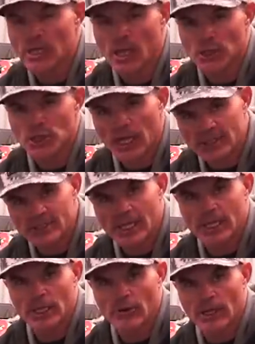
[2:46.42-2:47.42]
clutch and
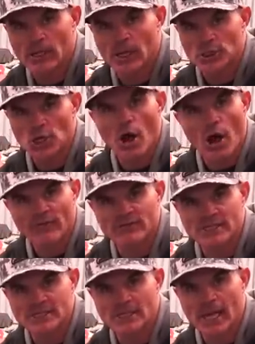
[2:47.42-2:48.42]
secondary clutch off
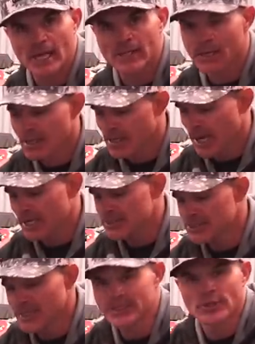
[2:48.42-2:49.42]
the sled and
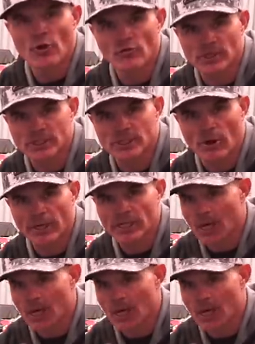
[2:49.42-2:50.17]
sent it over to Starting